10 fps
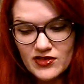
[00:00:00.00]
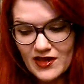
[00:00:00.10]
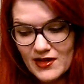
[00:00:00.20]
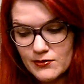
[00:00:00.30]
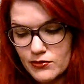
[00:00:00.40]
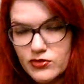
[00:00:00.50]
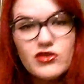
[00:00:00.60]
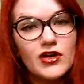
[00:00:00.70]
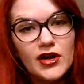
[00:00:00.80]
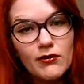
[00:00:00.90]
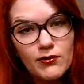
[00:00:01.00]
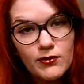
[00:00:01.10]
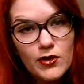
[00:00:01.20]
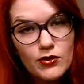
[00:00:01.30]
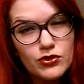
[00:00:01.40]
Like I'm starting to
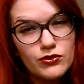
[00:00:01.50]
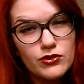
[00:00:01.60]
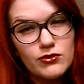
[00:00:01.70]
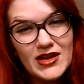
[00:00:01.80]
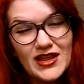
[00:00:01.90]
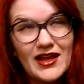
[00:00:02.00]
go through reading